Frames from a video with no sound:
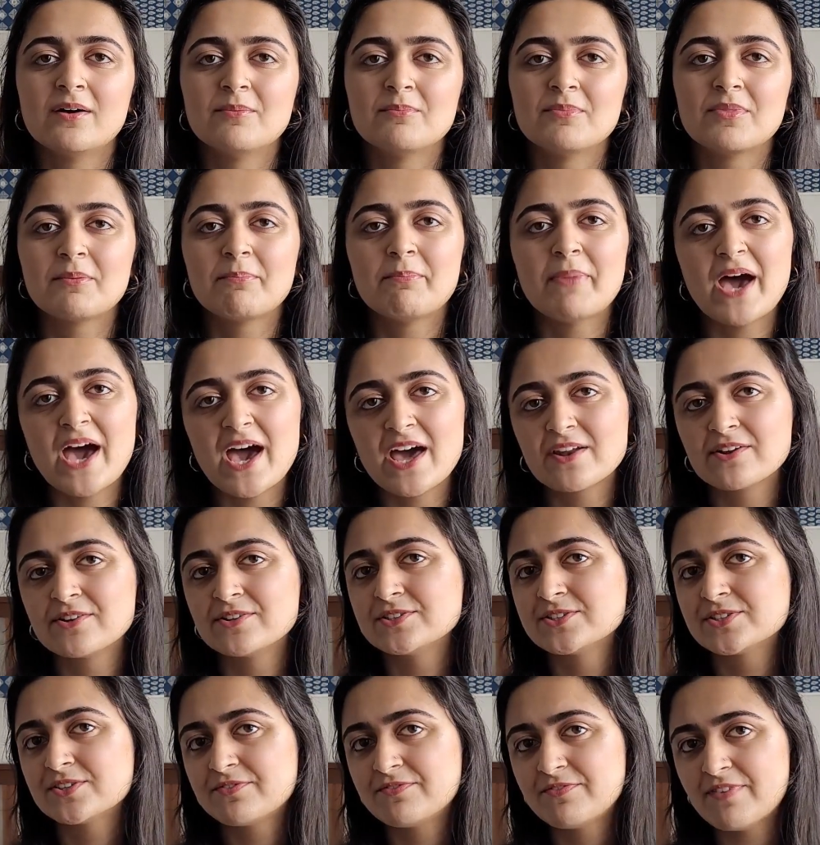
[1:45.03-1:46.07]
the
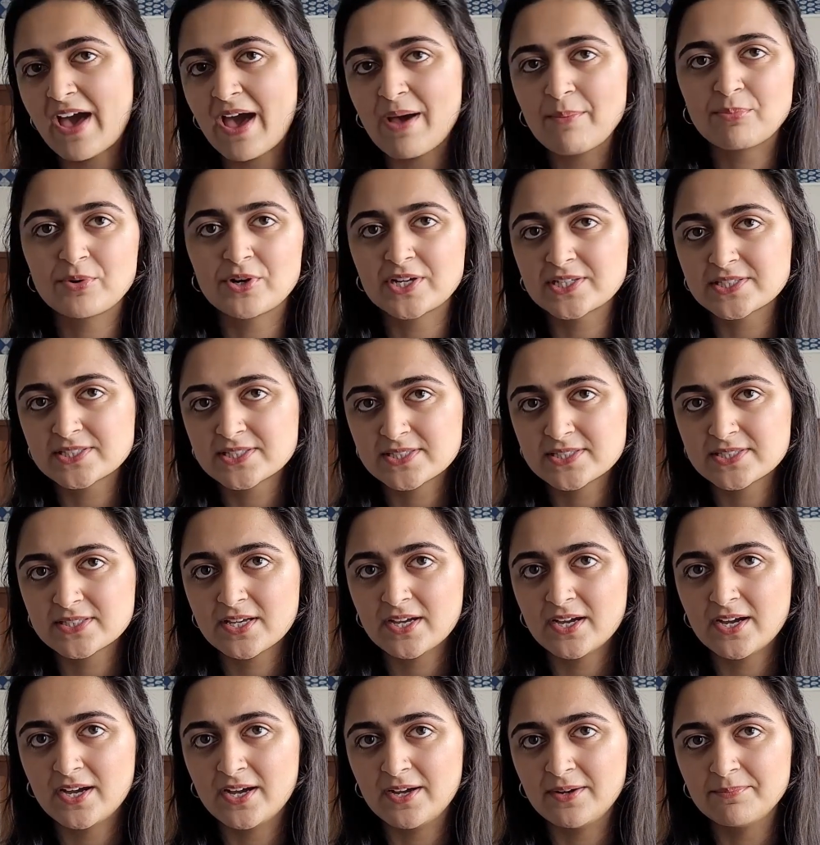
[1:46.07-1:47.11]
patterns or fabrics
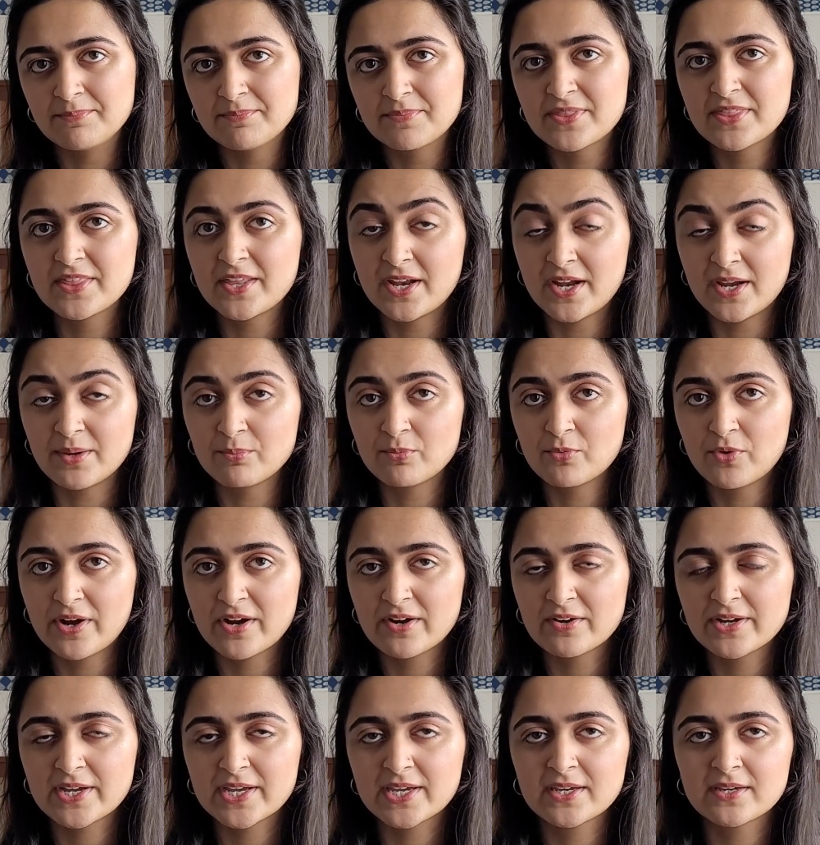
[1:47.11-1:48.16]
that I'm
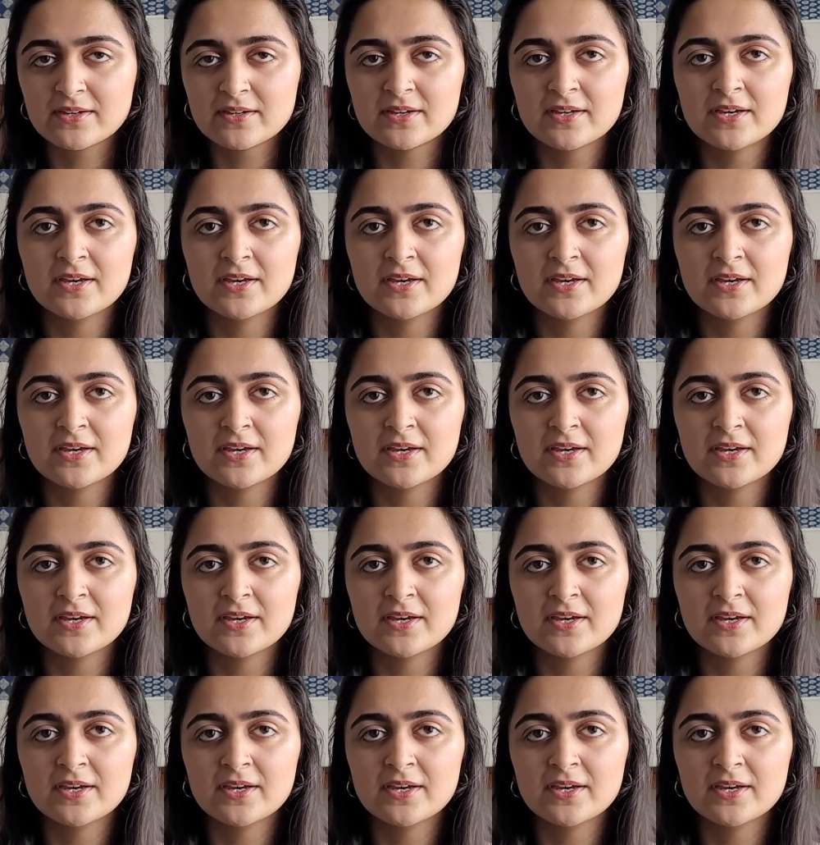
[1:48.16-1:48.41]
wearing.